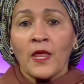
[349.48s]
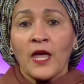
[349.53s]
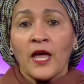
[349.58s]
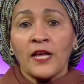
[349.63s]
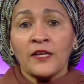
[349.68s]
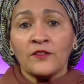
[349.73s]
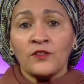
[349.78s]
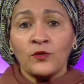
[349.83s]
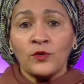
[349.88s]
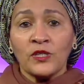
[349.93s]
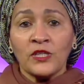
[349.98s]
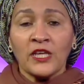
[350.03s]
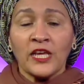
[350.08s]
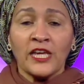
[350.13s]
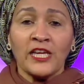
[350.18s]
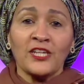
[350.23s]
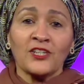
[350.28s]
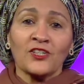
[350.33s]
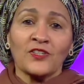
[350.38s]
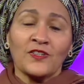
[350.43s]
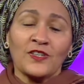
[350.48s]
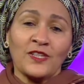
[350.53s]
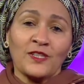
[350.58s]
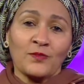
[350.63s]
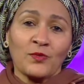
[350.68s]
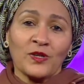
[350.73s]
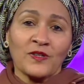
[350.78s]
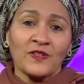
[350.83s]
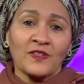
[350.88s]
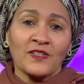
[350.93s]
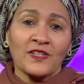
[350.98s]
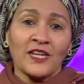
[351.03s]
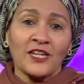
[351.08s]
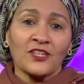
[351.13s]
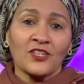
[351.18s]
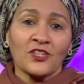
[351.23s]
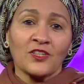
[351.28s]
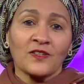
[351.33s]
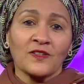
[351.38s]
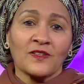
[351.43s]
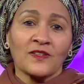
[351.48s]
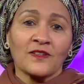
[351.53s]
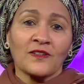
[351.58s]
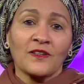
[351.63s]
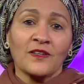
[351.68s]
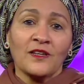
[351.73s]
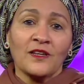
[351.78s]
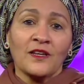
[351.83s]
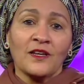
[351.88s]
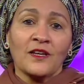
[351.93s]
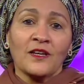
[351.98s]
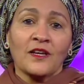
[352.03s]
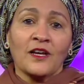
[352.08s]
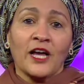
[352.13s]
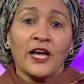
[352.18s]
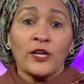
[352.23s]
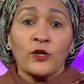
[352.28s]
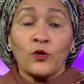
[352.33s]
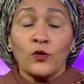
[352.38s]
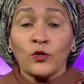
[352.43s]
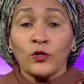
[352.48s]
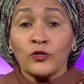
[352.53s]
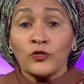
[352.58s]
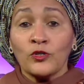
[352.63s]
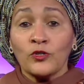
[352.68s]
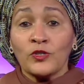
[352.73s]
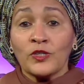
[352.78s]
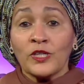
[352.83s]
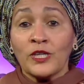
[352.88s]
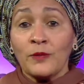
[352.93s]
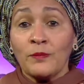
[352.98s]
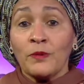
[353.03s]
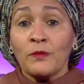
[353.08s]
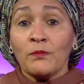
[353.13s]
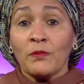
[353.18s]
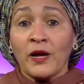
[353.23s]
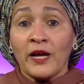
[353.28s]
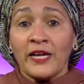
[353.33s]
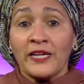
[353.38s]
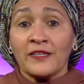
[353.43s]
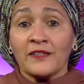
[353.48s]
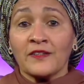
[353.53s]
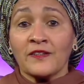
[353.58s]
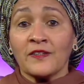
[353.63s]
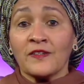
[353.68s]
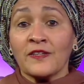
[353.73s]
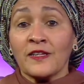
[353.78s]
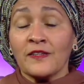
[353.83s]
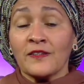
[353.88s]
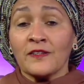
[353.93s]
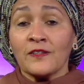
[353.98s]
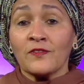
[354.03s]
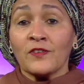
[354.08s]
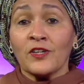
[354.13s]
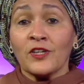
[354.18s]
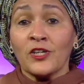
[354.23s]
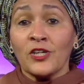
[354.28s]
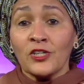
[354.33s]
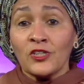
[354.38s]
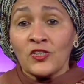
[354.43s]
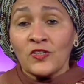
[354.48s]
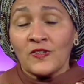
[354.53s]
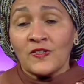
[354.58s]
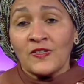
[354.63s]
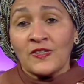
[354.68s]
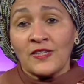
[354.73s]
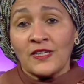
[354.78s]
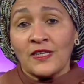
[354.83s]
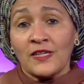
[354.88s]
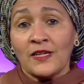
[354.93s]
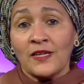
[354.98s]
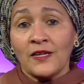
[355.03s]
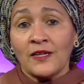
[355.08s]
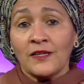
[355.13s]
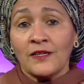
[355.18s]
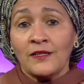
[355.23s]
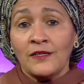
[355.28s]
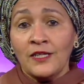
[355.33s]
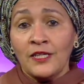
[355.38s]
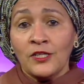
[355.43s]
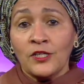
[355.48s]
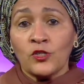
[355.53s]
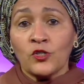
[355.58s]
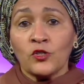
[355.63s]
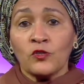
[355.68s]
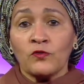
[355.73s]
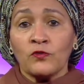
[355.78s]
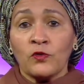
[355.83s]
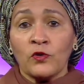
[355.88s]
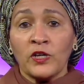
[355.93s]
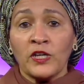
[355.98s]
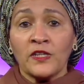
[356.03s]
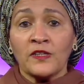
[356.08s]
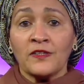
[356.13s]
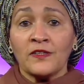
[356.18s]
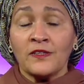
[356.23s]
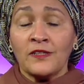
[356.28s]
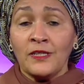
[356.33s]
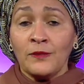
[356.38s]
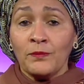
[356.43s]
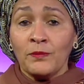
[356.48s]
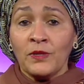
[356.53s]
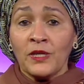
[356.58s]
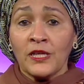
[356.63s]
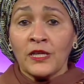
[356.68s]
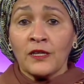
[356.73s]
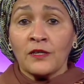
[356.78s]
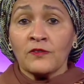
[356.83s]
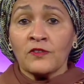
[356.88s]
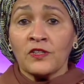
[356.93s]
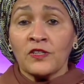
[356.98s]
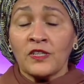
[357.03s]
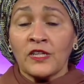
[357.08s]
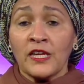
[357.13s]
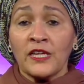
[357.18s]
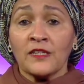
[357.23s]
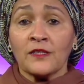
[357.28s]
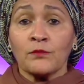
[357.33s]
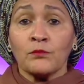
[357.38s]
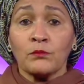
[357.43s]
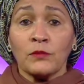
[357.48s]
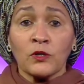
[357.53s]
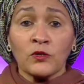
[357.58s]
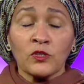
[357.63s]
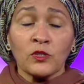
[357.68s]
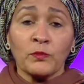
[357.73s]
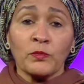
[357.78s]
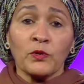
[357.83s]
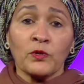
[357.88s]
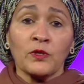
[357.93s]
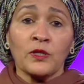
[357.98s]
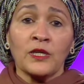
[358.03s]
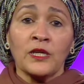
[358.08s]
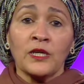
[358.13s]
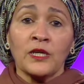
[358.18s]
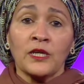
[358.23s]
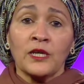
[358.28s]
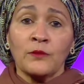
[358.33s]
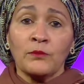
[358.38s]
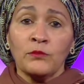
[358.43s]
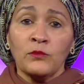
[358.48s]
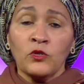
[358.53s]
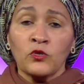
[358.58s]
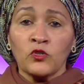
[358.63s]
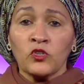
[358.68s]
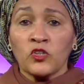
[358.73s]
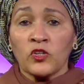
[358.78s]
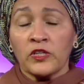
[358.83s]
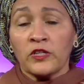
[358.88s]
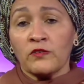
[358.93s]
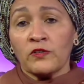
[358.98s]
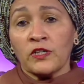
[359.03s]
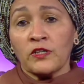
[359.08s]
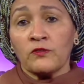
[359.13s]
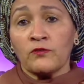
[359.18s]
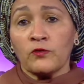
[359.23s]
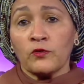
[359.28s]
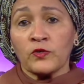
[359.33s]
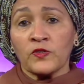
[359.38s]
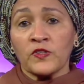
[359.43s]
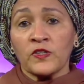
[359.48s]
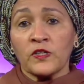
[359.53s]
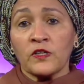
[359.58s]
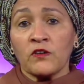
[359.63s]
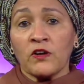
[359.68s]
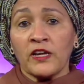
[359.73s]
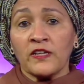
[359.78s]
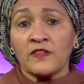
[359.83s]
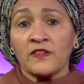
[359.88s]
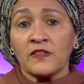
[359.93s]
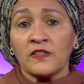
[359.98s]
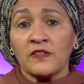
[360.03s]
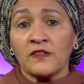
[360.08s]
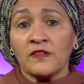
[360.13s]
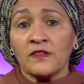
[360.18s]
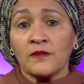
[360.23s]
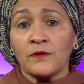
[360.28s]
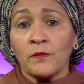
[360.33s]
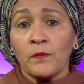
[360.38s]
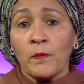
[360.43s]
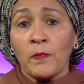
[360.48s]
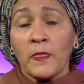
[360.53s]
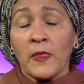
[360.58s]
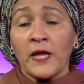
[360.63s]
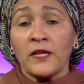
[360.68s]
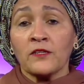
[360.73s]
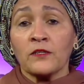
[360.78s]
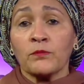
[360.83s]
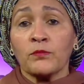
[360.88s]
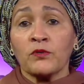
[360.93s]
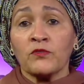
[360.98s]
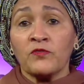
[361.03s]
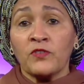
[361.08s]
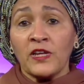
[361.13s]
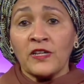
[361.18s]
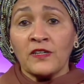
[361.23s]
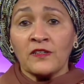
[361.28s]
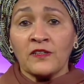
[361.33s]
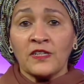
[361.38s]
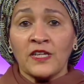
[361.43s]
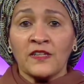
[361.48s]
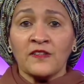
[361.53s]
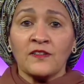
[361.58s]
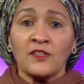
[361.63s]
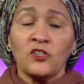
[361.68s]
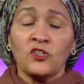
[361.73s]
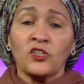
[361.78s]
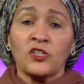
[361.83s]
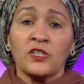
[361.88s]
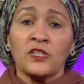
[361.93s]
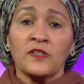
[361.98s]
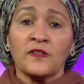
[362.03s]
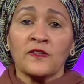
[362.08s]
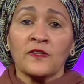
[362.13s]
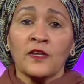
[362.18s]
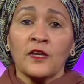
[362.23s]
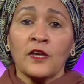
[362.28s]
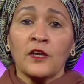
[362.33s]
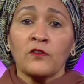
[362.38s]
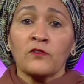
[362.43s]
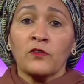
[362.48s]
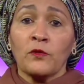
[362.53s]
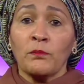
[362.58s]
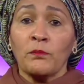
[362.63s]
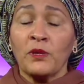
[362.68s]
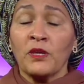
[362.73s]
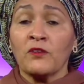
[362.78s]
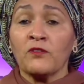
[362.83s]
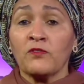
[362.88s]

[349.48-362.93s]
As you engage in these presentations, I call on you to keep in mind the sense of urgency needed to avoid the deepening of today's multiple and mutually reinforcing crises and to prevent the SDGs from being